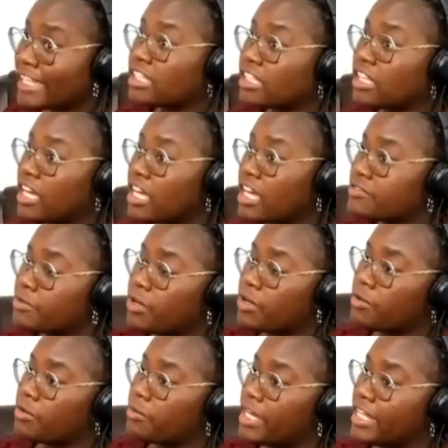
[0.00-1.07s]
loved
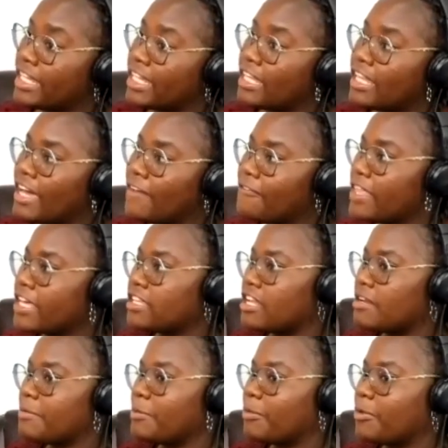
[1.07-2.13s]
Rogue One. And I feel like a
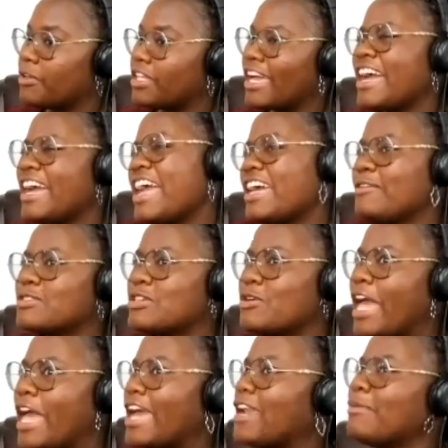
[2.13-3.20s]
lot of people are like, hey, it was okay.